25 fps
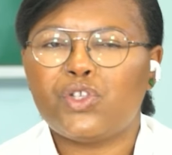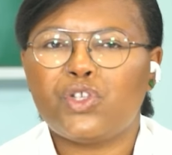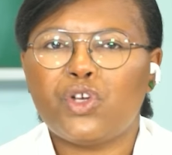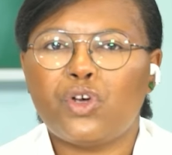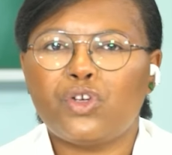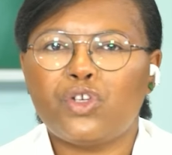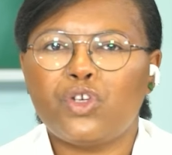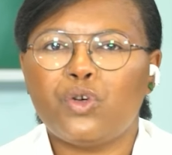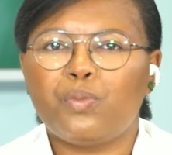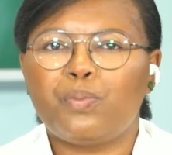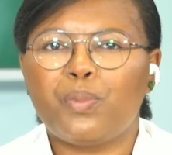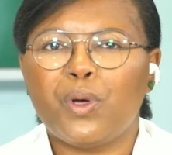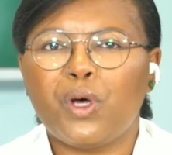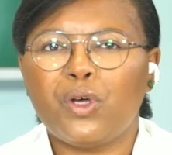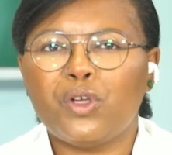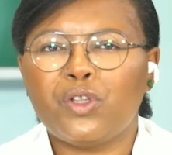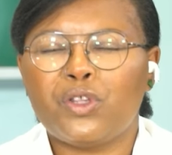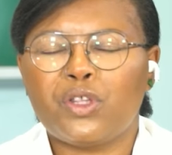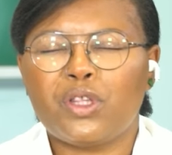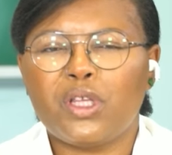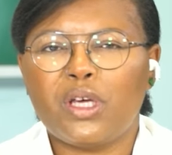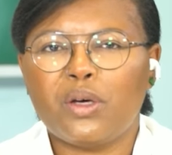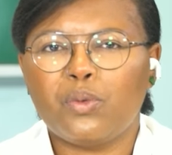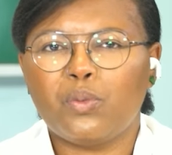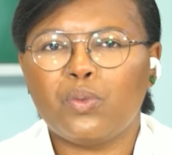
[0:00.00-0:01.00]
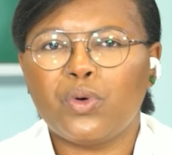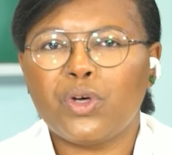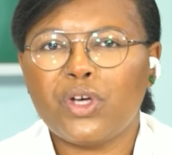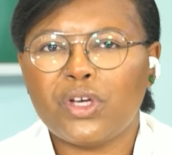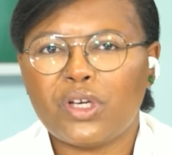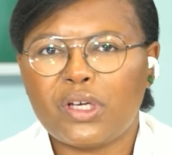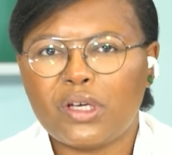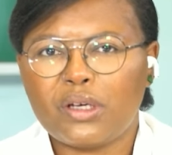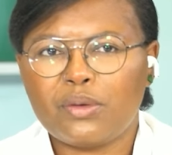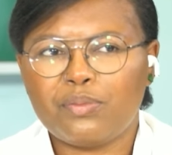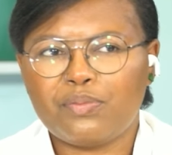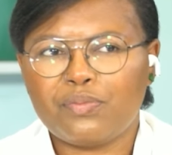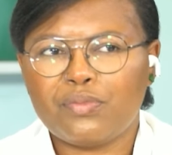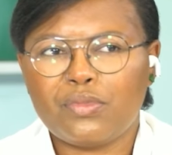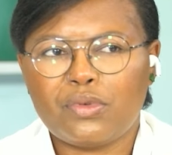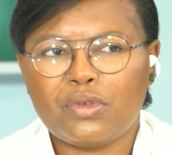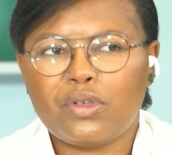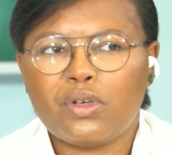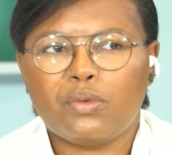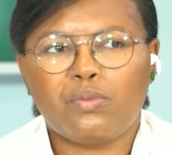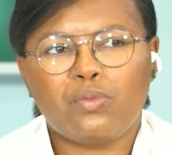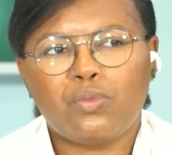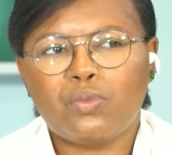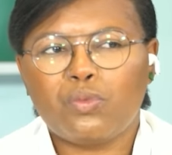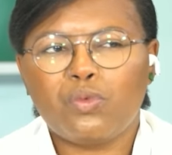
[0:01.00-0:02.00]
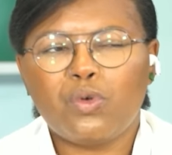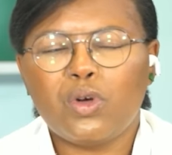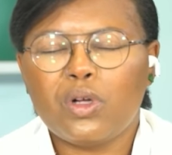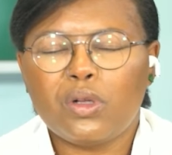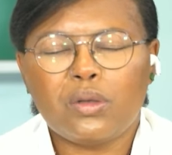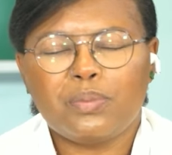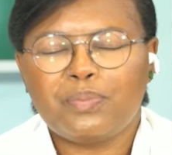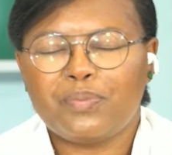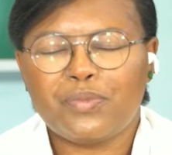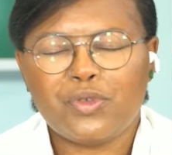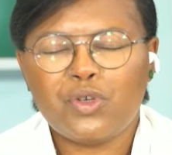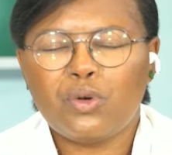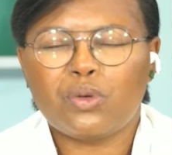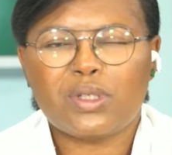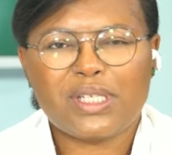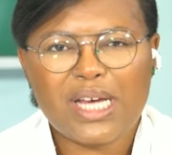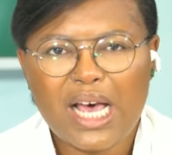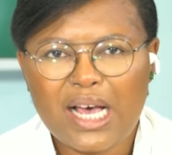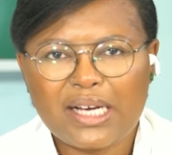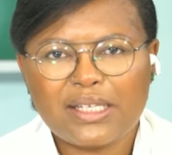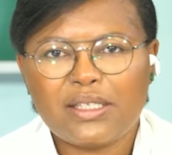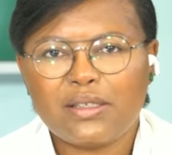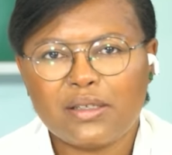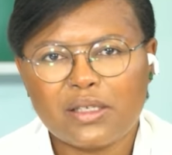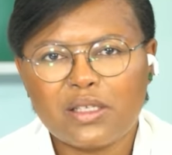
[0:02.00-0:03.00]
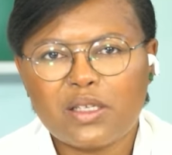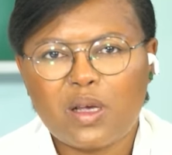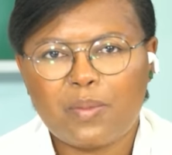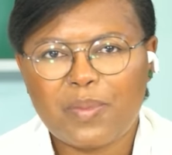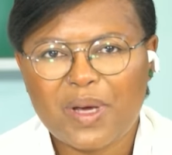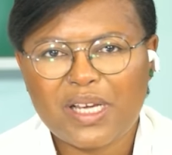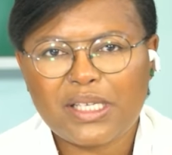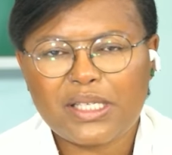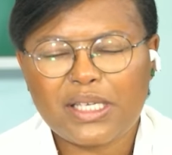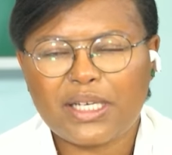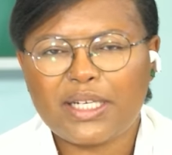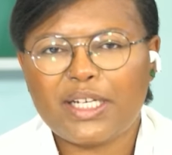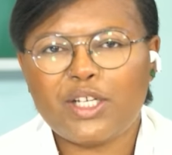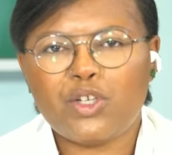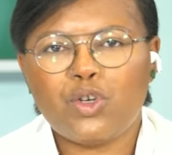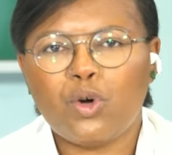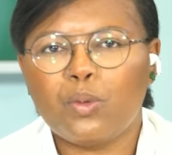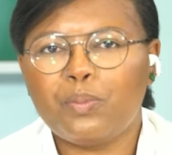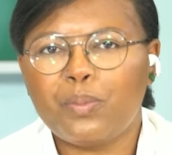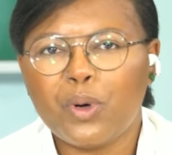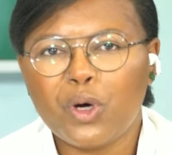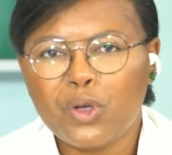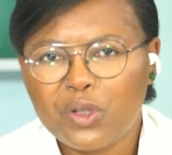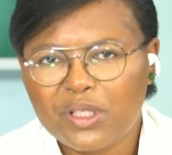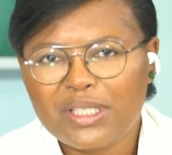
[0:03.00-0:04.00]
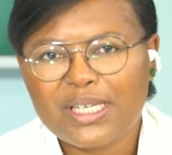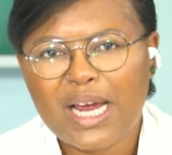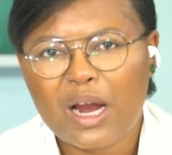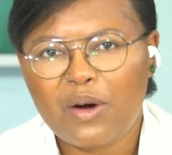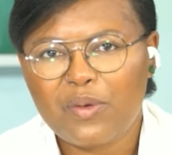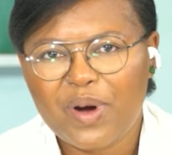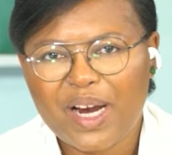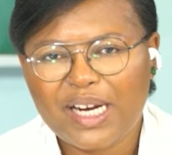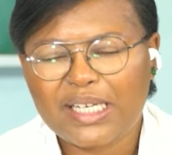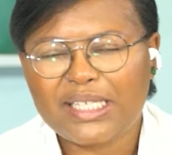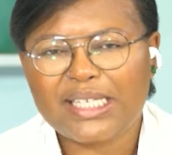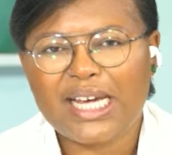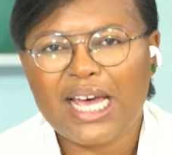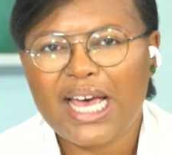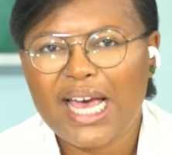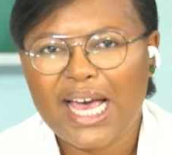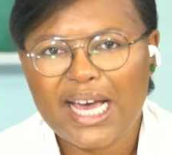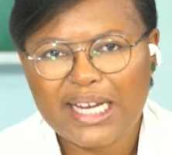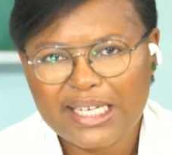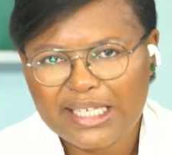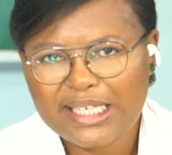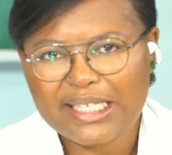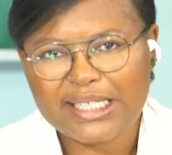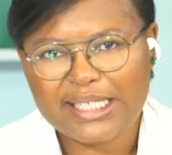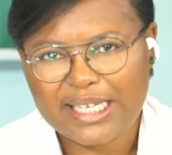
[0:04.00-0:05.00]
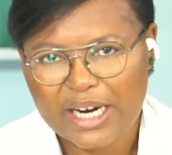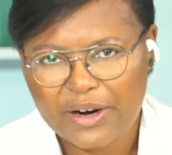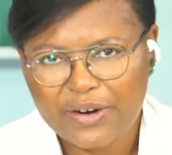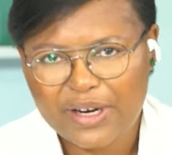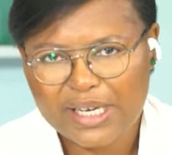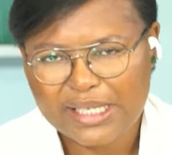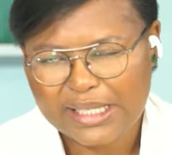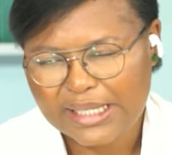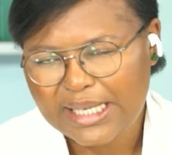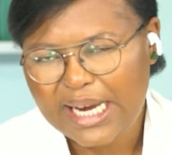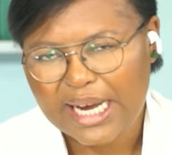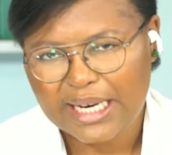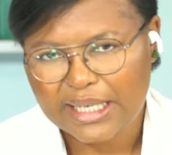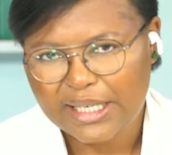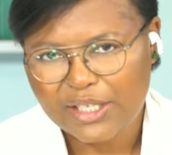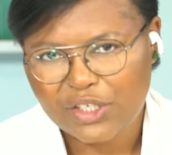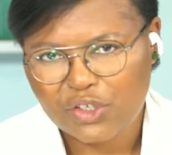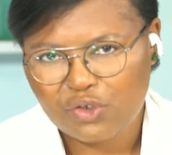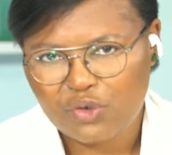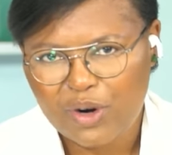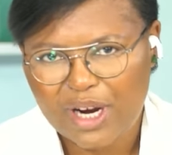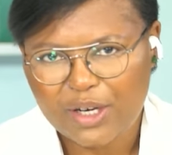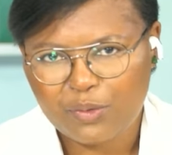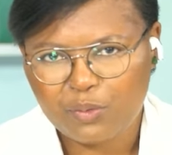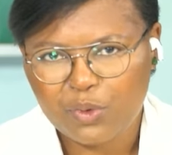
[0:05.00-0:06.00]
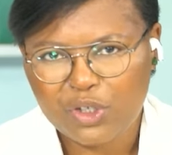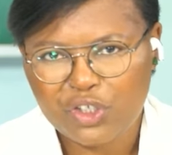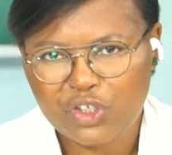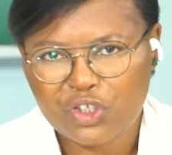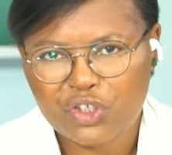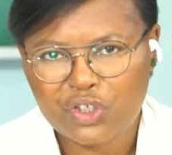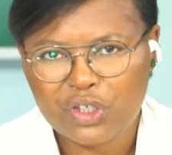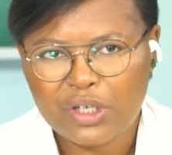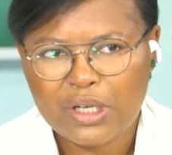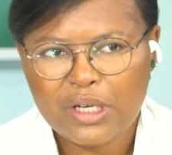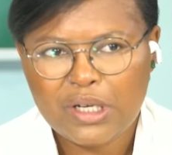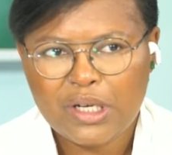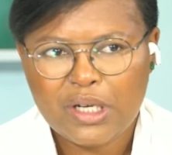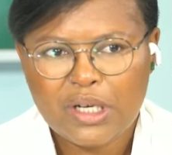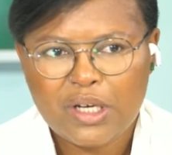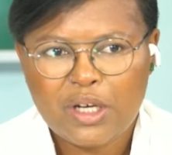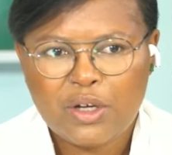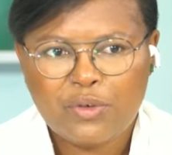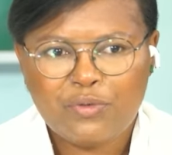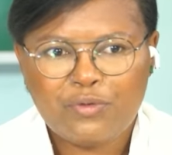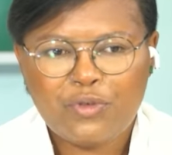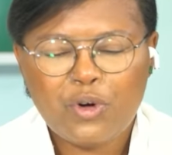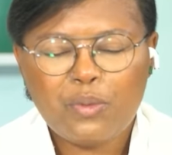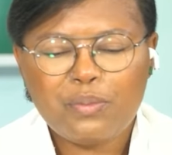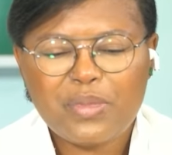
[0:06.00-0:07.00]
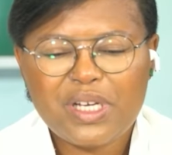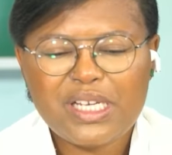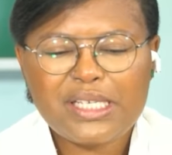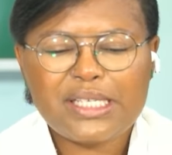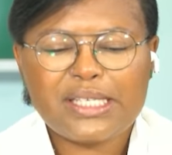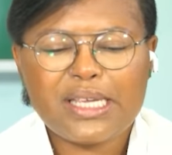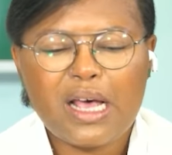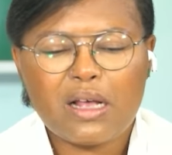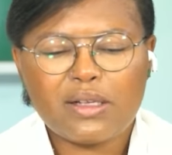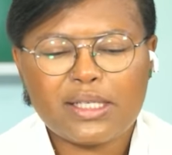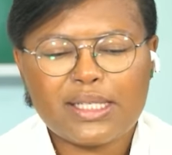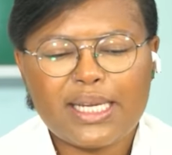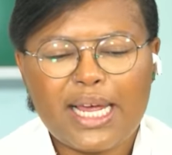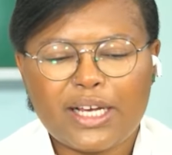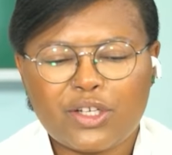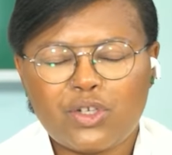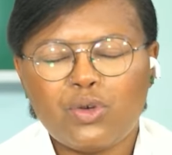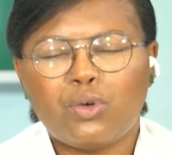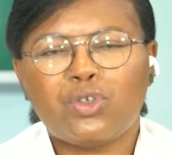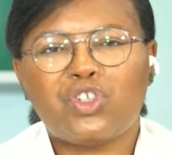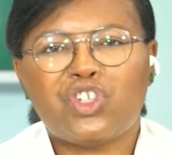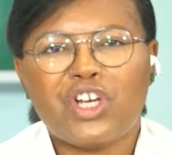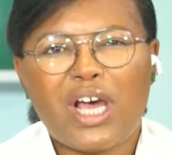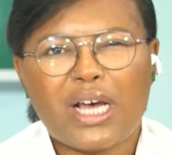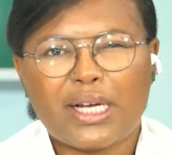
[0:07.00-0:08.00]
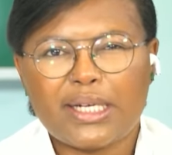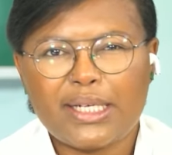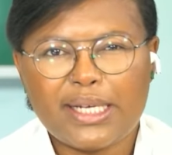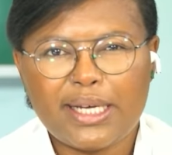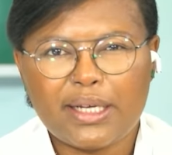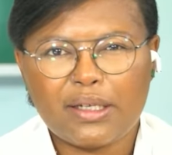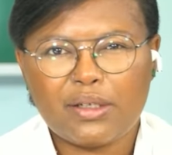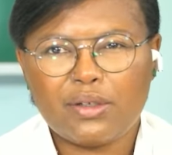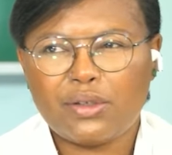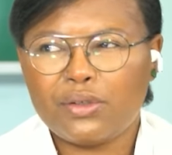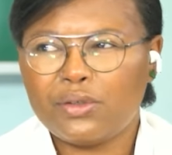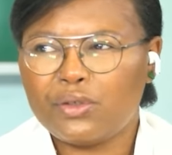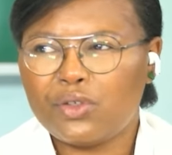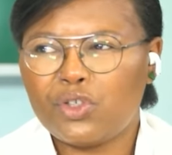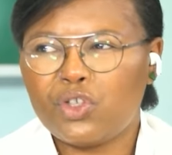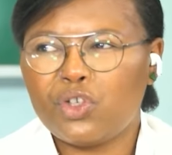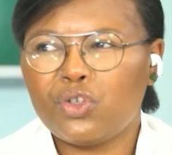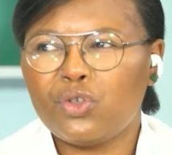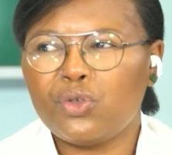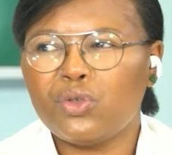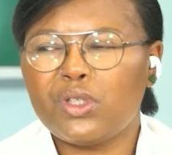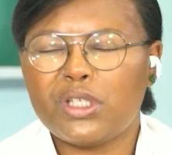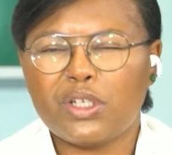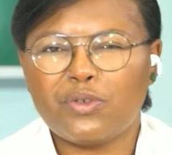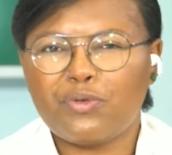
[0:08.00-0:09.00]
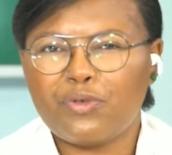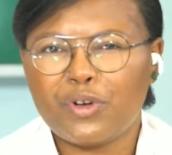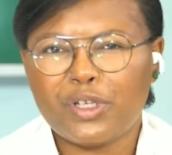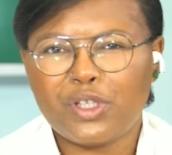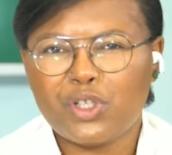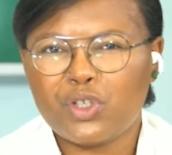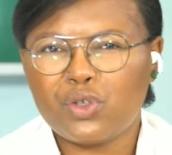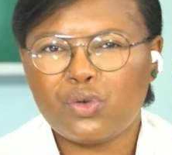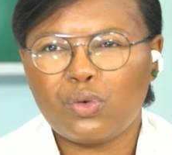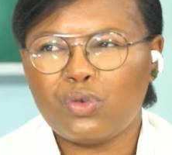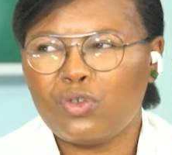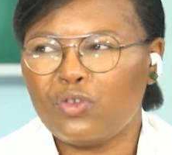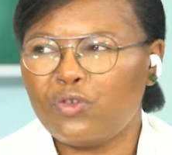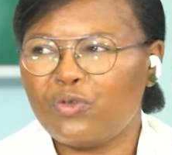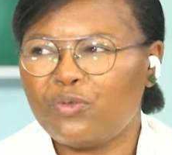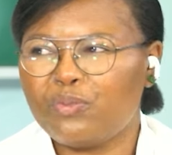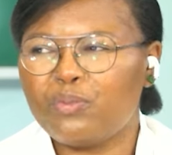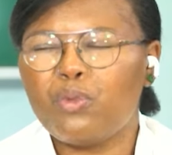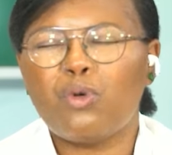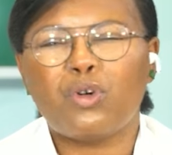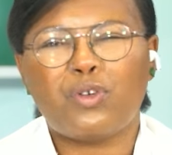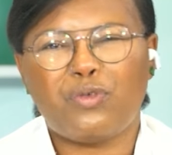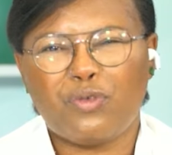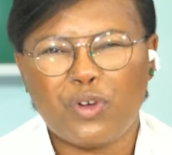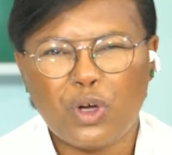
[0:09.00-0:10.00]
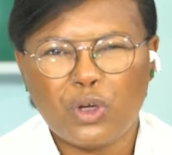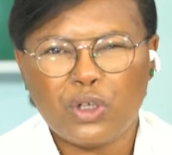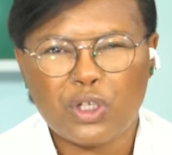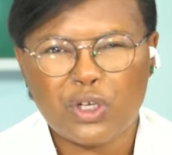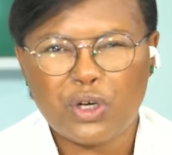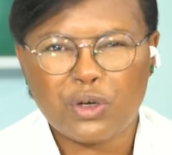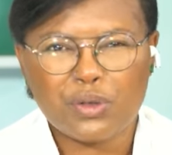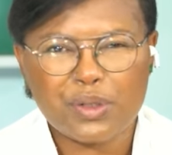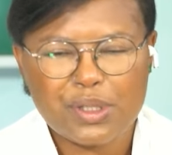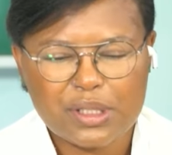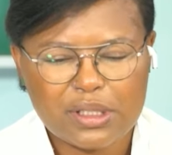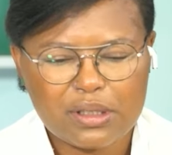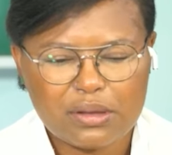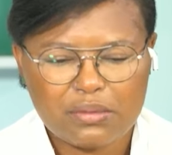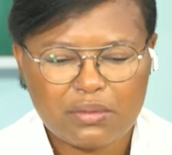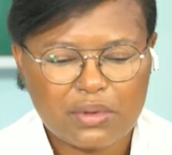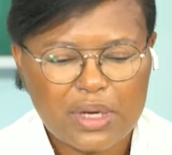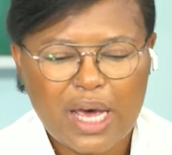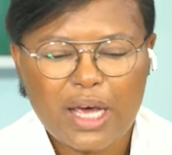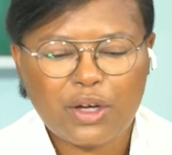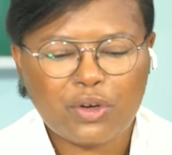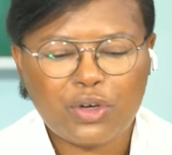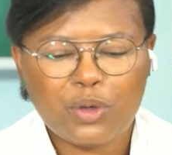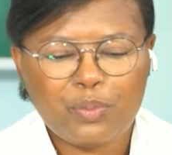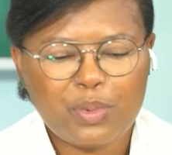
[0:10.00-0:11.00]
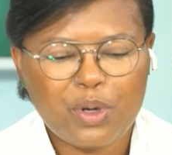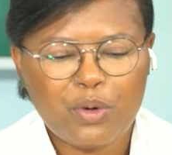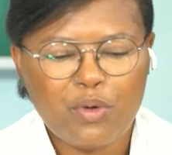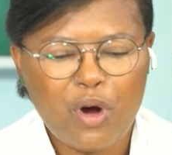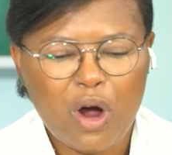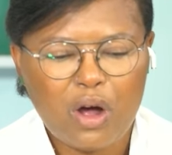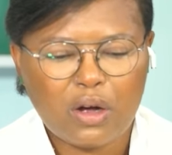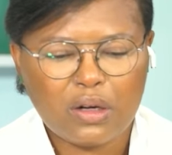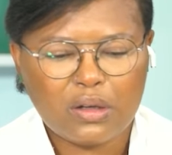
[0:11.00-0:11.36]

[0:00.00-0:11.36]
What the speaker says: you both work, well, your titles are basically, you're both director and interior stylist, right? Which for me sounds like you're juggling two different sort of portfolios. I could be wrong.